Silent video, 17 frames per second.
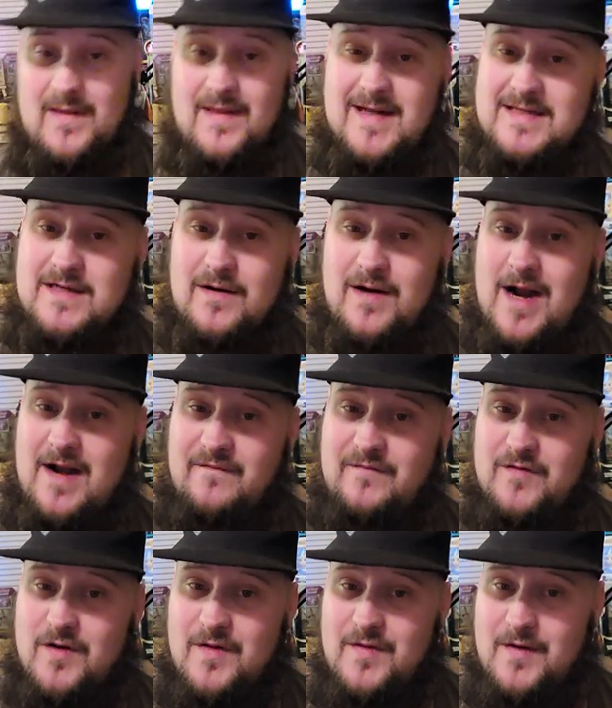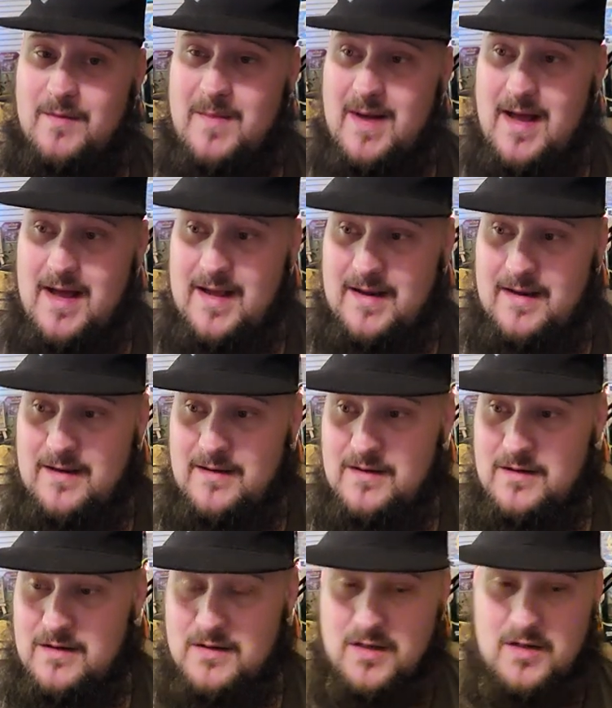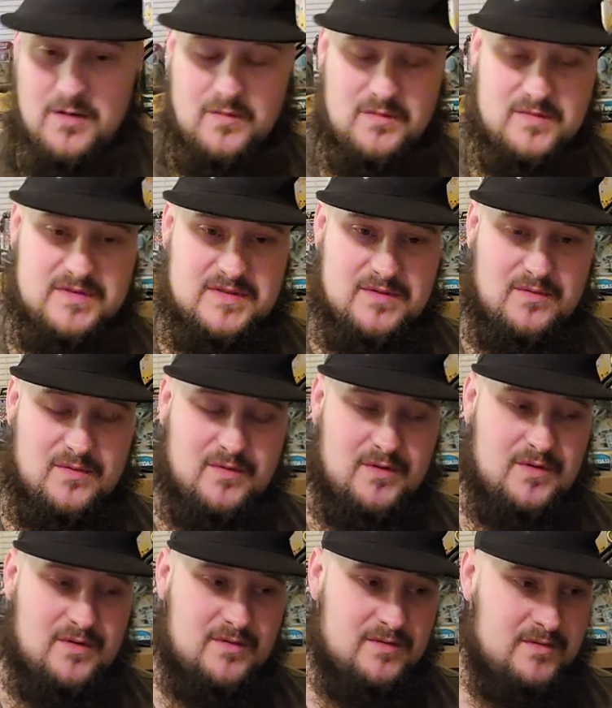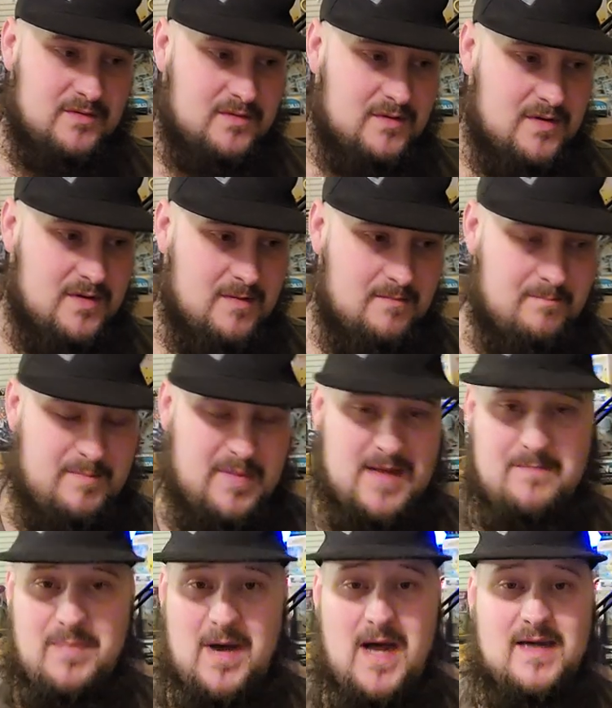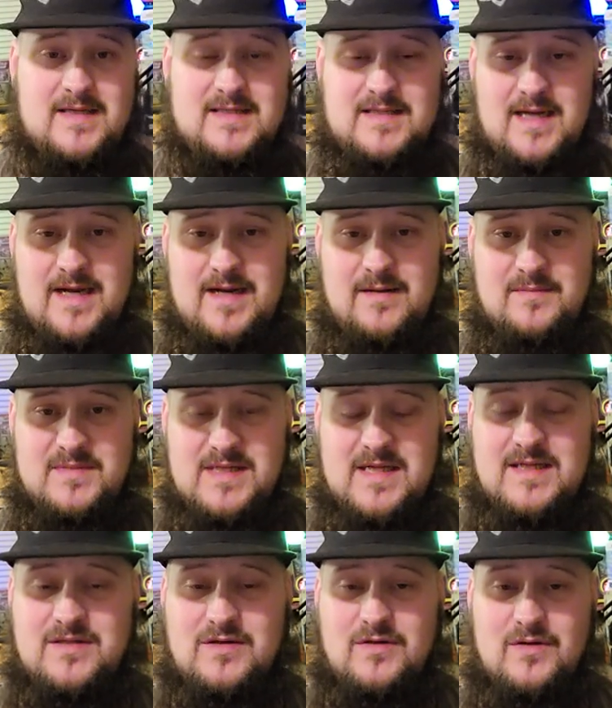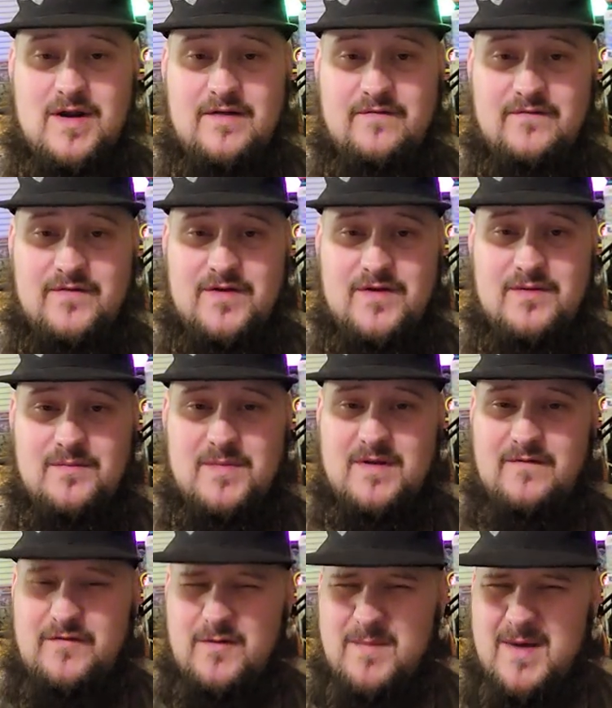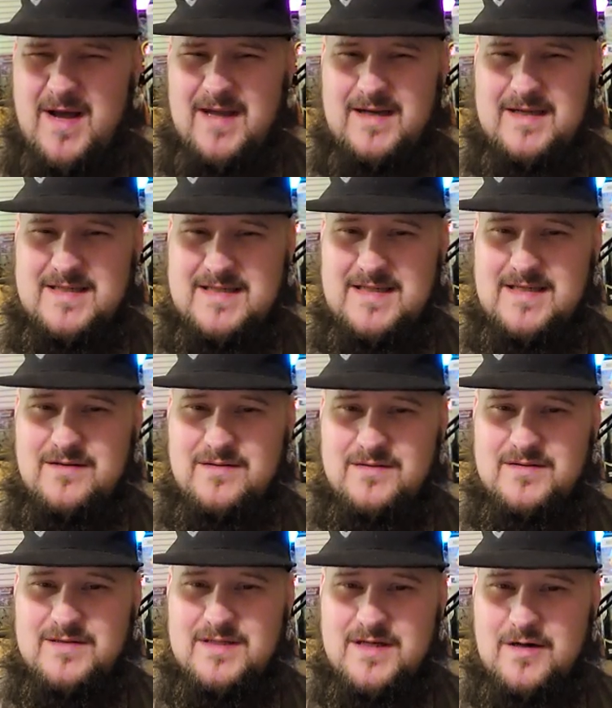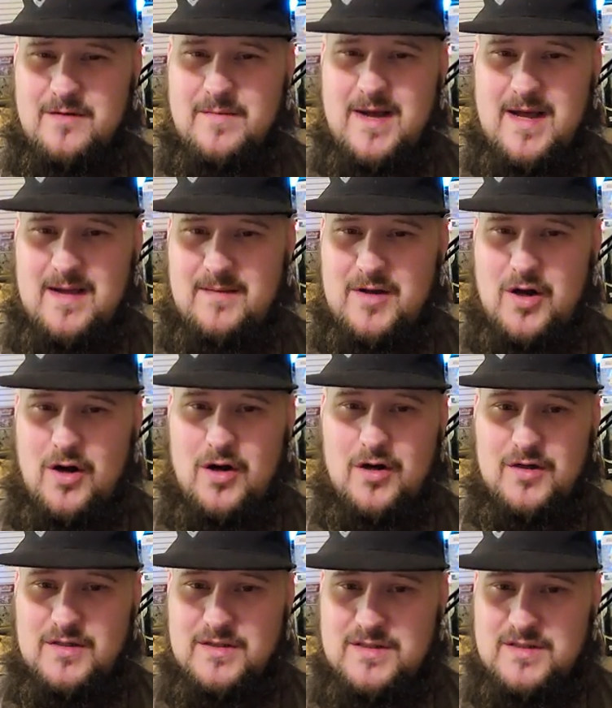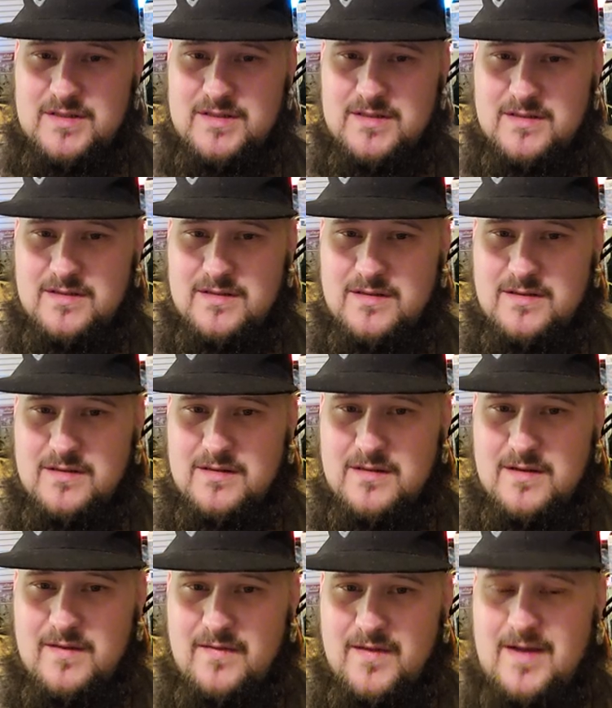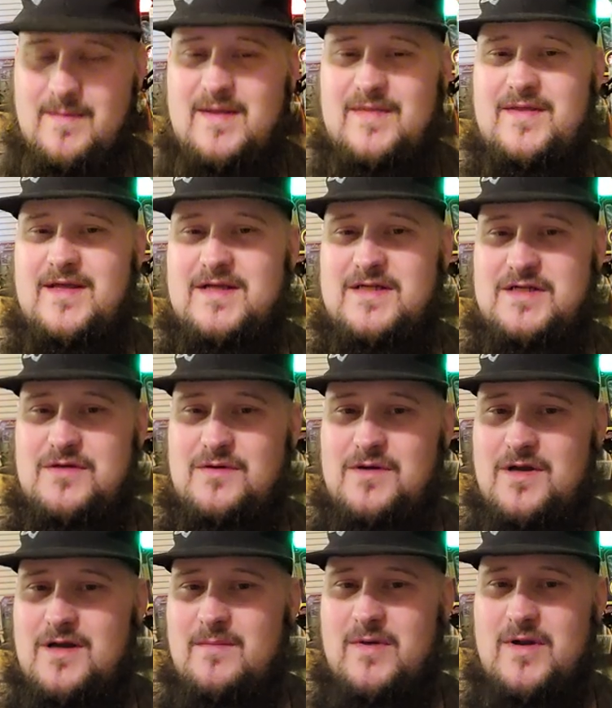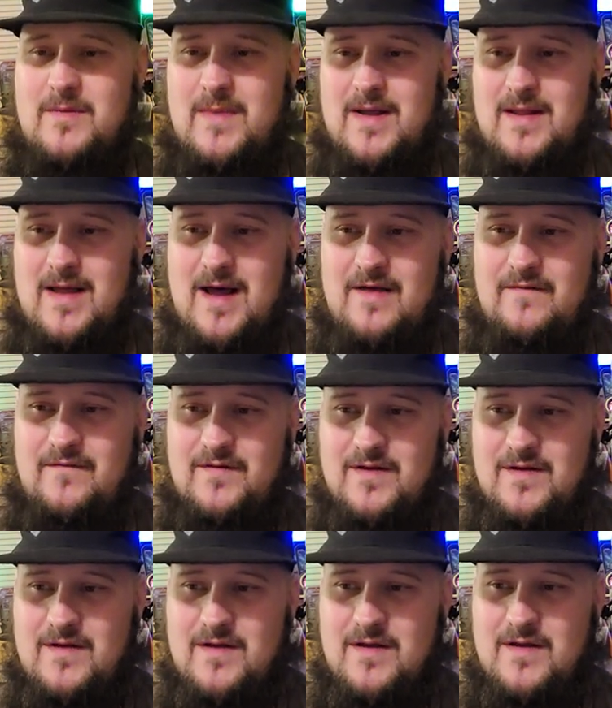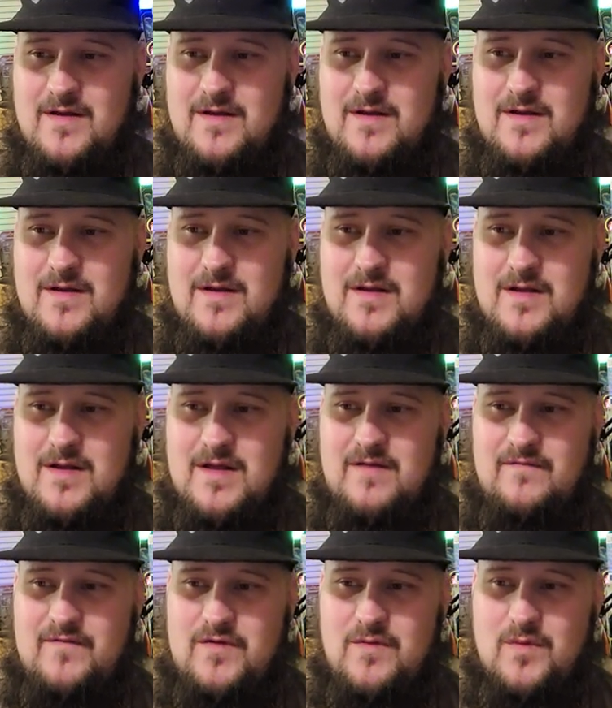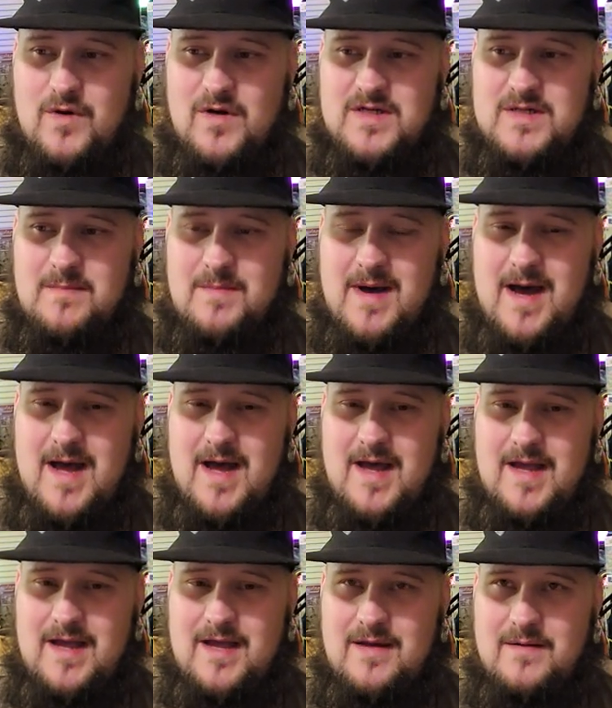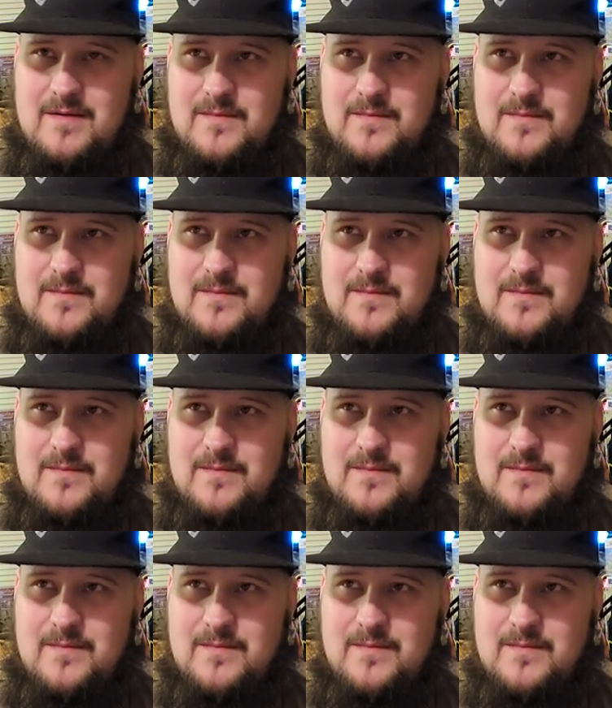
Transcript: and that's all right if you're on there buying clothes or big boxed items. That's great for you. But if you're buying singles and you're buying cards, think about this. You could come onto my live if you were to buy.